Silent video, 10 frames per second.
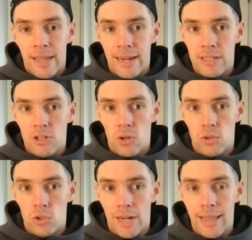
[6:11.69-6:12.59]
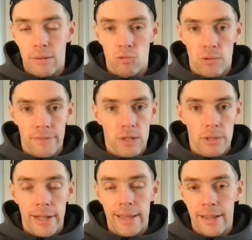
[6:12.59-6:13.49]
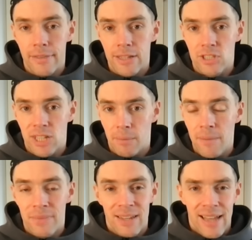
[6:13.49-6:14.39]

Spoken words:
in his contract. That was revealed earlier this summer.